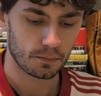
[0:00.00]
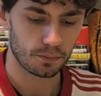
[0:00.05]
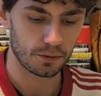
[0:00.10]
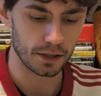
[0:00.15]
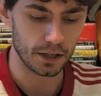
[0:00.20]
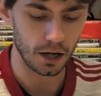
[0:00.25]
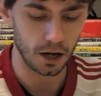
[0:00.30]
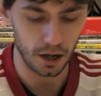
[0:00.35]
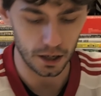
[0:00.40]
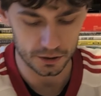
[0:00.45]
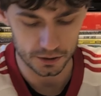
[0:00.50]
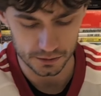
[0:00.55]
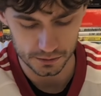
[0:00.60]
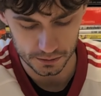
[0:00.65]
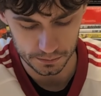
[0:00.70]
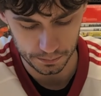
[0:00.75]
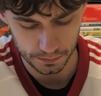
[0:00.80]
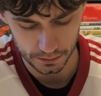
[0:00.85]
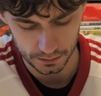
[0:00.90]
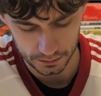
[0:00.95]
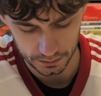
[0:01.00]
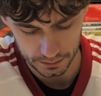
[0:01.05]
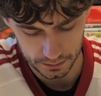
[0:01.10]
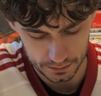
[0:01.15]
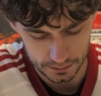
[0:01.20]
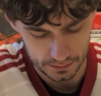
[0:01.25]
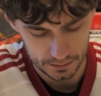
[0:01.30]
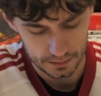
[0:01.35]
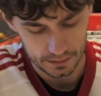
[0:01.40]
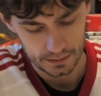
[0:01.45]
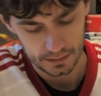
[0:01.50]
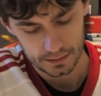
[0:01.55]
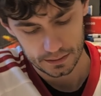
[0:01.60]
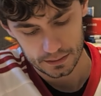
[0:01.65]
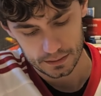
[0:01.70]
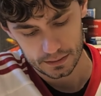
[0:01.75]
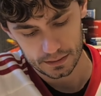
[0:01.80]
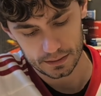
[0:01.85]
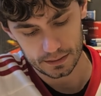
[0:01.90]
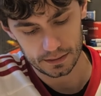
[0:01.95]
precautions booklet
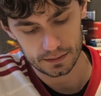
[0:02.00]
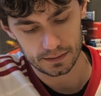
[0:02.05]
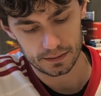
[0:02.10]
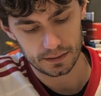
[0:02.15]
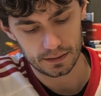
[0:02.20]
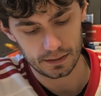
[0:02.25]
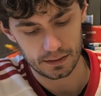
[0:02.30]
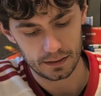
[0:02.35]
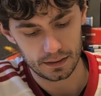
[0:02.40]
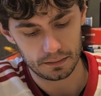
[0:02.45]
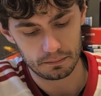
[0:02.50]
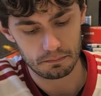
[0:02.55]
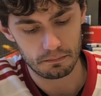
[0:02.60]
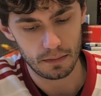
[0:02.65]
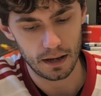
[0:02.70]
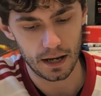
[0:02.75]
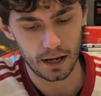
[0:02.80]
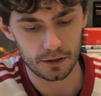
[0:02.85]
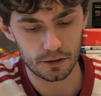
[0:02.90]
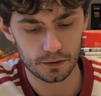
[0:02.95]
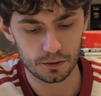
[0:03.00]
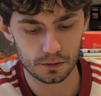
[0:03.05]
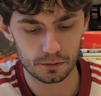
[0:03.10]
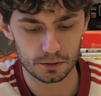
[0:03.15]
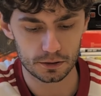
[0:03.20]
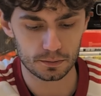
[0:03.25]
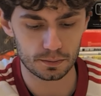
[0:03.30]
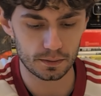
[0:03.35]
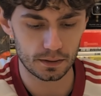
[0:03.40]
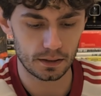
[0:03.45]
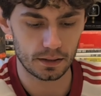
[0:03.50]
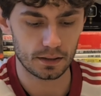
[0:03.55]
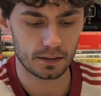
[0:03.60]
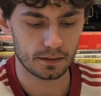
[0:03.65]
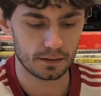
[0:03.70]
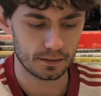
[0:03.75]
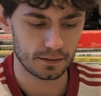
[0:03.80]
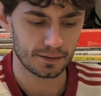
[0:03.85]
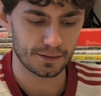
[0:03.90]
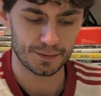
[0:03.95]
is the manual, which we
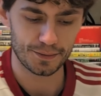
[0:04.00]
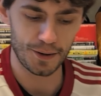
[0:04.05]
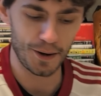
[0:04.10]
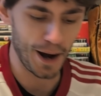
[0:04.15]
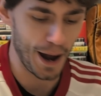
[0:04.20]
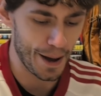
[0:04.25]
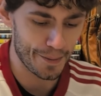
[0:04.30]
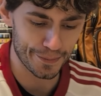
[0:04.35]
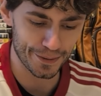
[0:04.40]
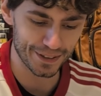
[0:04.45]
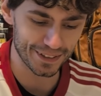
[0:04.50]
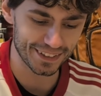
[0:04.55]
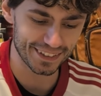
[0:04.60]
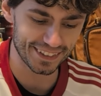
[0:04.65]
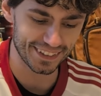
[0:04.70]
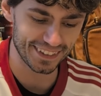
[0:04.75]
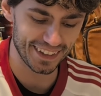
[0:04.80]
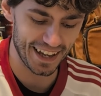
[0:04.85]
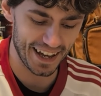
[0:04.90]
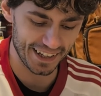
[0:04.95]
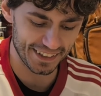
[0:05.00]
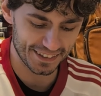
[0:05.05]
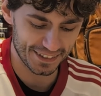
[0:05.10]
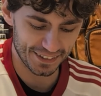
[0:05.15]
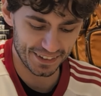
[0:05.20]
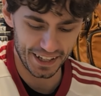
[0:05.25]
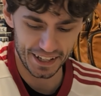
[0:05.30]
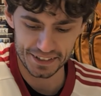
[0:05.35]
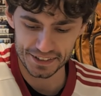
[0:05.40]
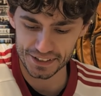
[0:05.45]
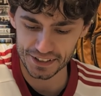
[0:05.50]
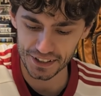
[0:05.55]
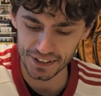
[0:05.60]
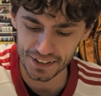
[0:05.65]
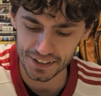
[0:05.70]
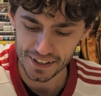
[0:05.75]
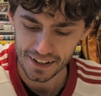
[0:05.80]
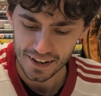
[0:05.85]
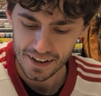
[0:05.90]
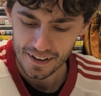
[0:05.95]
are happy to see that. So that's
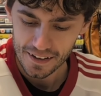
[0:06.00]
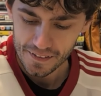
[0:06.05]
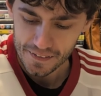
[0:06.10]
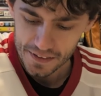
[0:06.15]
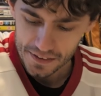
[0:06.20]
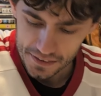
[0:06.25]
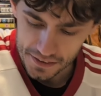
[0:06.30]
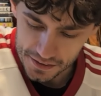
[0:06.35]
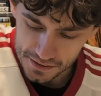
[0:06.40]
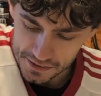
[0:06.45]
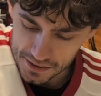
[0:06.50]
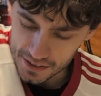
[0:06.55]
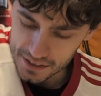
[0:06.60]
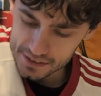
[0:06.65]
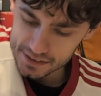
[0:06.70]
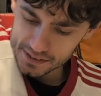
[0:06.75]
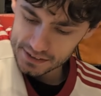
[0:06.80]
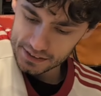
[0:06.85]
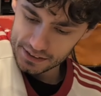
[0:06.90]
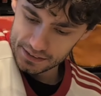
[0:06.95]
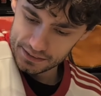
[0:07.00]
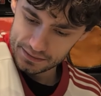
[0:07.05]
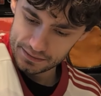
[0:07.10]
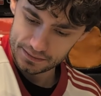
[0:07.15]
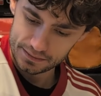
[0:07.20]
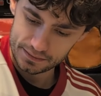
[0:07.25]
good. The disc